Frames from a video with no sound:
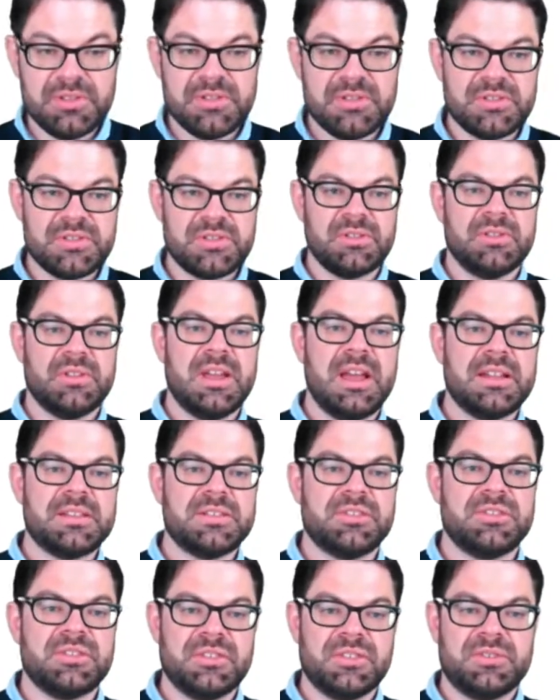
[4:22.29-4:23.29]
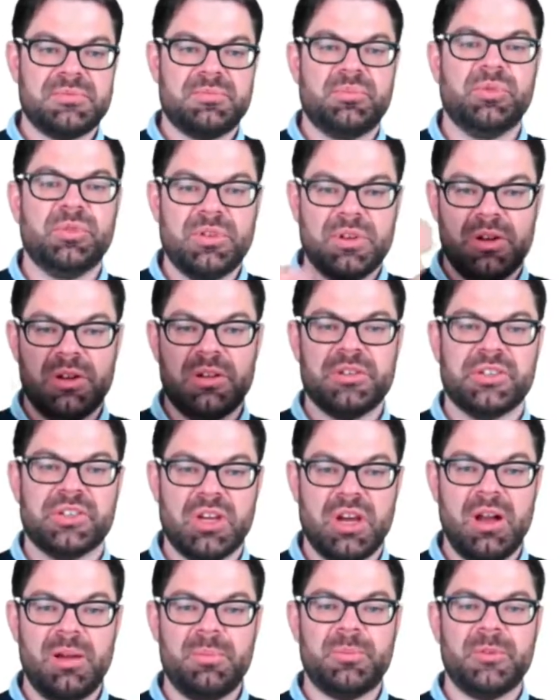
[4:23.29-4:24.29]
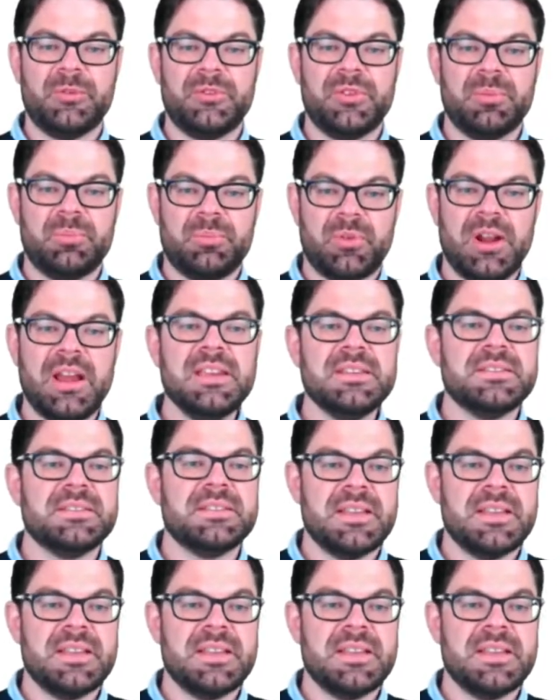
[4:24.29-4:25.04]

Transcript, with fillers: So that's just put on top of the price.